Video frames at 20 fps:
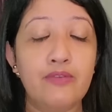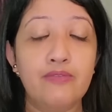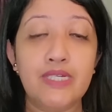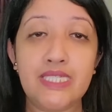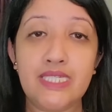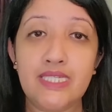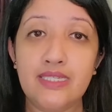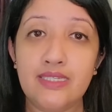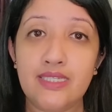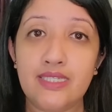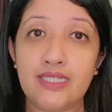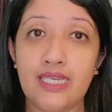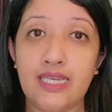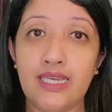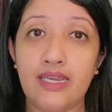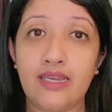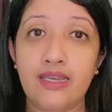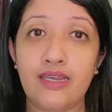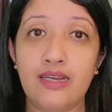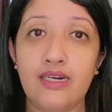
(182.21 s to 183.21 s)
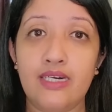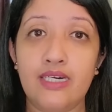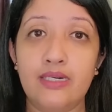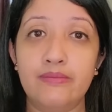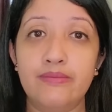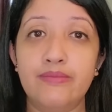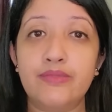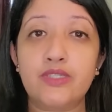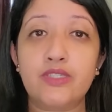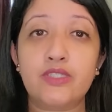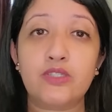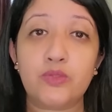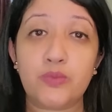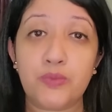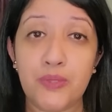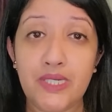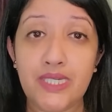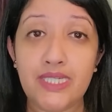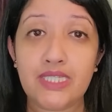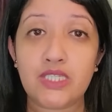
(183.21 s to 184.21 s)
resisting um,
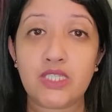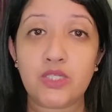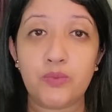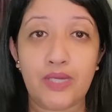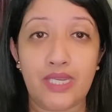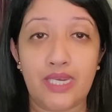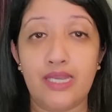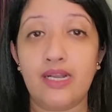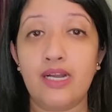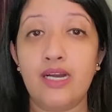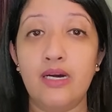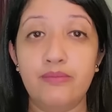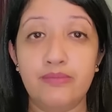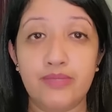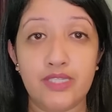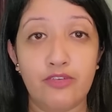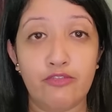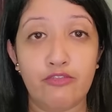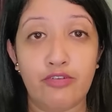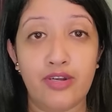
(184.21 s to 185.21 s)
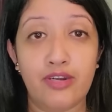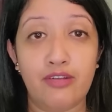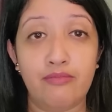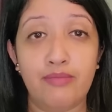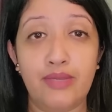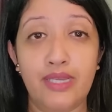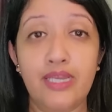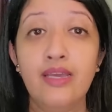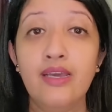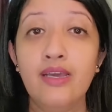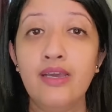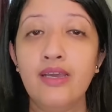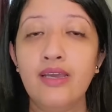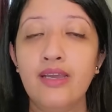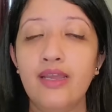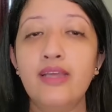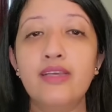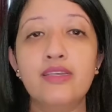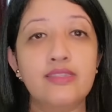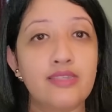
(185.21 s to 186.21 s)
sweets when it comes in front of me
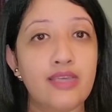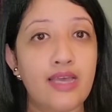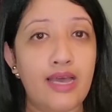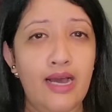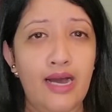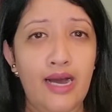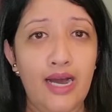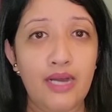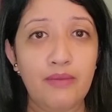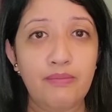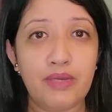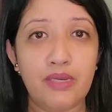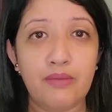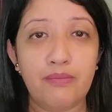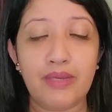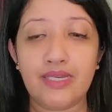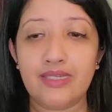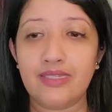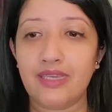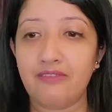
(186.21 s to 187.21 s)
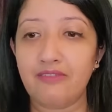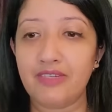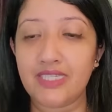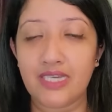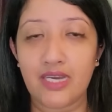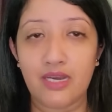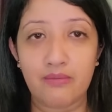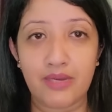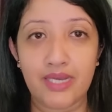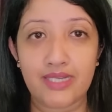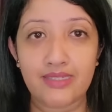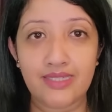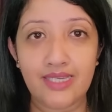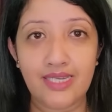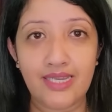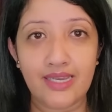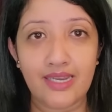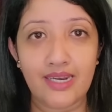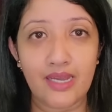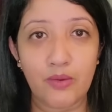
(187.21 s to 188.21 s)
is a habit because every time i
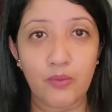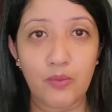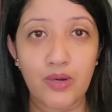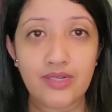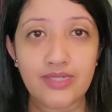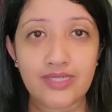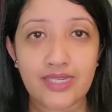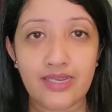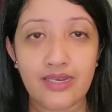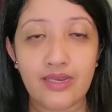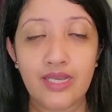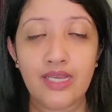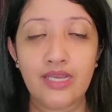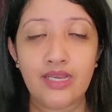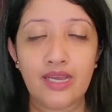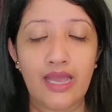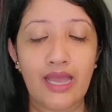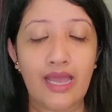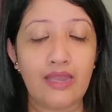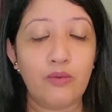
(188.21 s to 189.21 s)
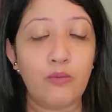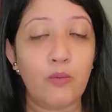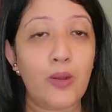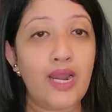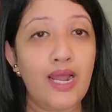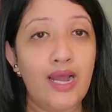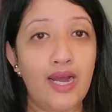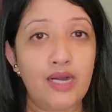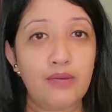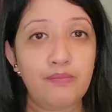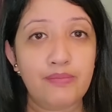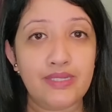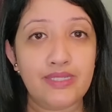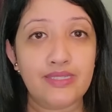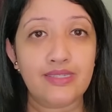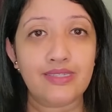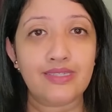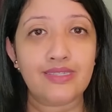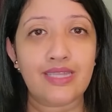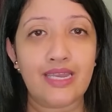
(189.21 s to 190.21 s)
see it i want it and what happens
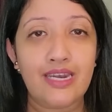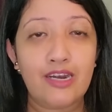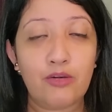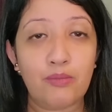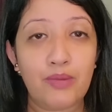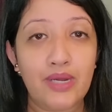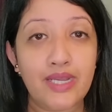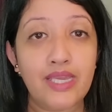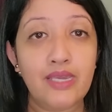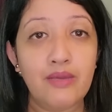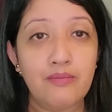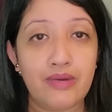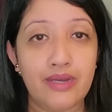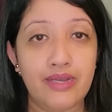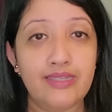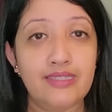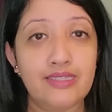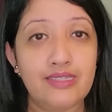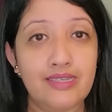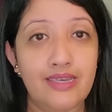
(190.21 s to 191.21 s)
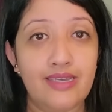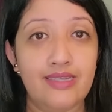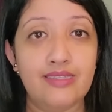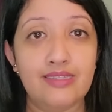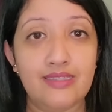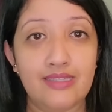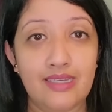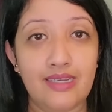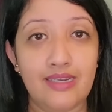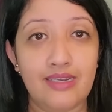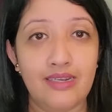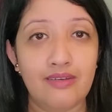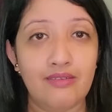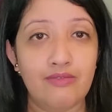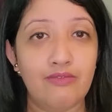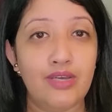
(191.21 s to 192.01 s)
is that our monkey mind gets in